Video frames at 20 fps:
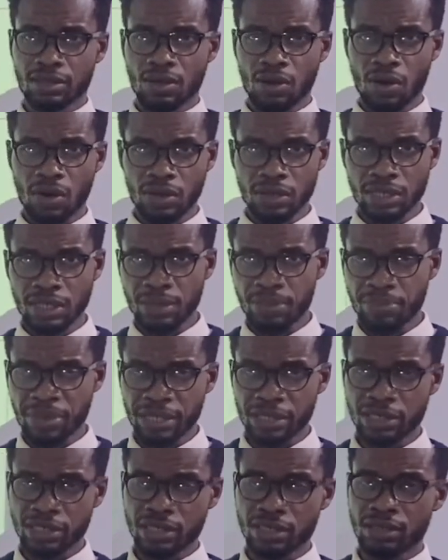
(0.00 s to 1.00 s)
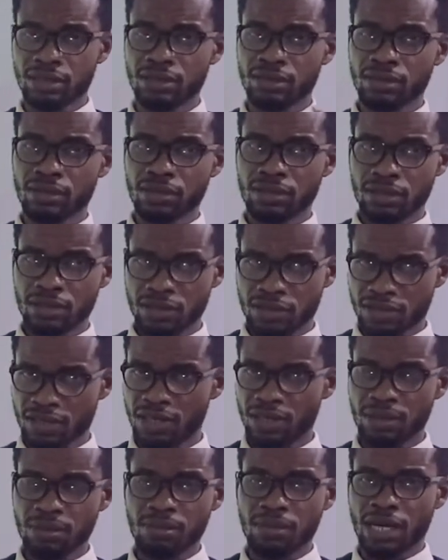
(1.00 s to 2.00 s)
or the pension
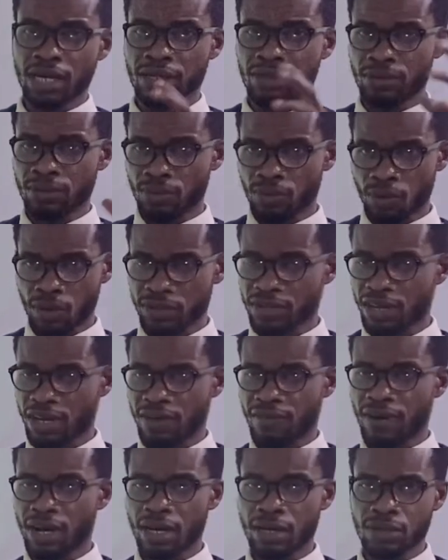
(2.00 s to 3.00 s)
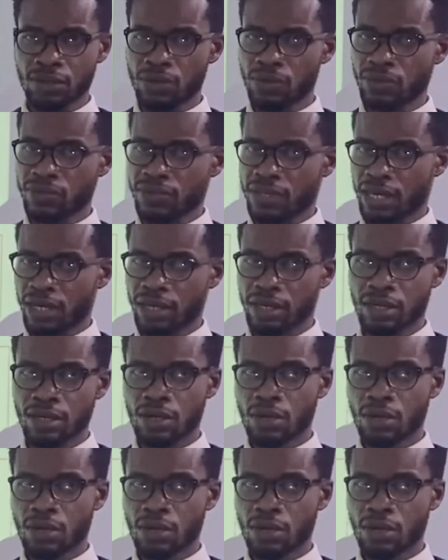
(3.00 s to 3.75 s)
scheme and whatever goes there.